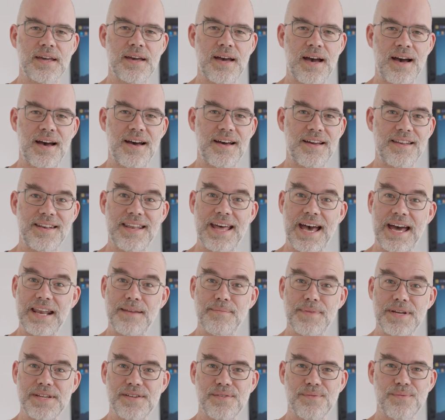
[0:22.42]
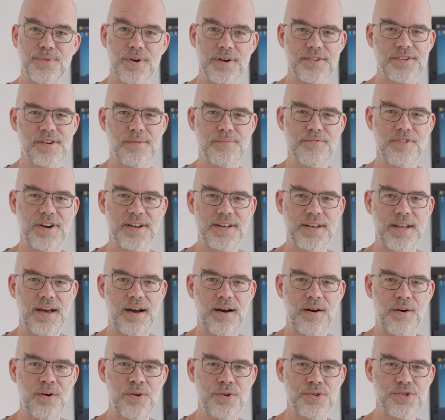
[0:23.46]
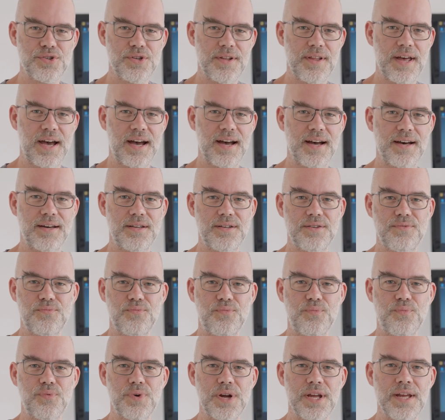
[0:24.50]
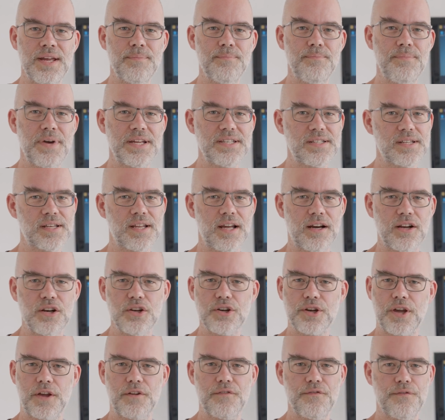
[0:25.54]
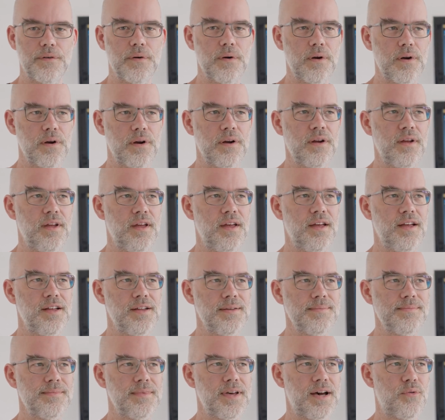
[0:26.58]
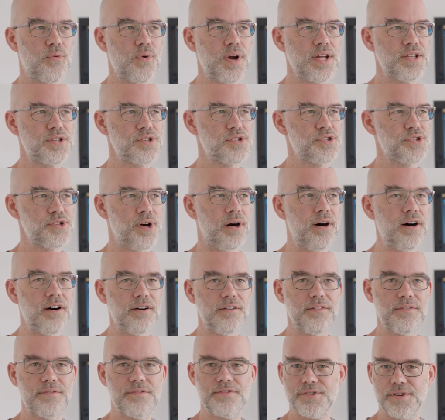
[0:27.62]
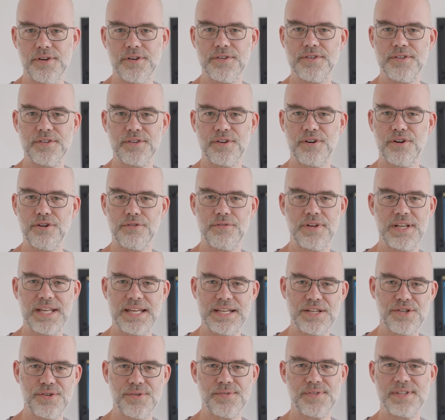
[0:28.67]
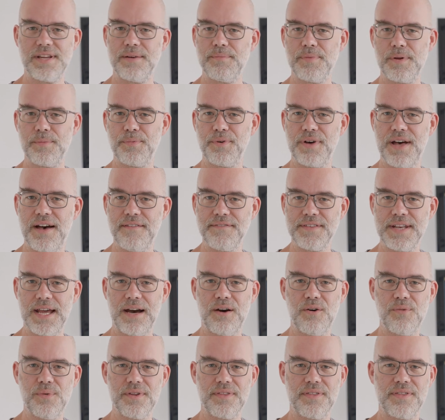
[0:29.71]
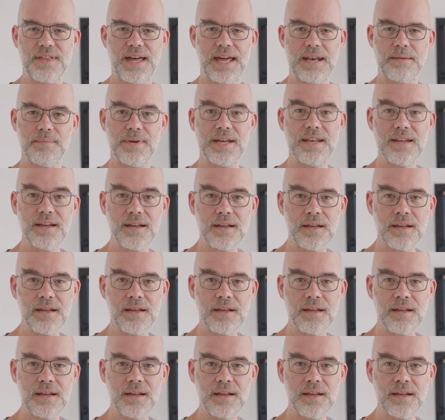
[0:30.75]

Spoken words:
an animation workshop right now, and we basically are looking for a way to solve certain concrete issues that people have now with animating.